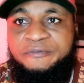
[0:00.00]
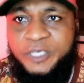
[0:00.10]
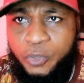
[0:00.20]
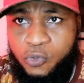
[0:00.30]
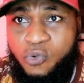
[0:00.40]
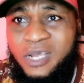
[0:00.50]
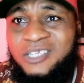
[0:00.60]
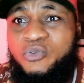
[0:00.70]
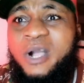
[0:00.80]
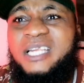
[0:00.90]
the video so
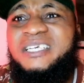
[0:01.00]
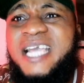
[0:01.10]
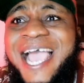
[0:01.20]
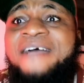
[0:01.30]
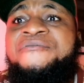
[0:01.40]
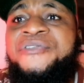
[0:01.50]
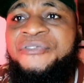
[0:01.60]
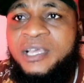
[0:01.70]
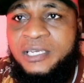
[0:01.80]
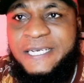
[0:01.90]
that you can hear
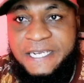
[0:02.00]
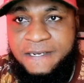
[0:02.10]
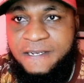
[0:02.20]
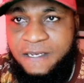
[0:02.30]
everything in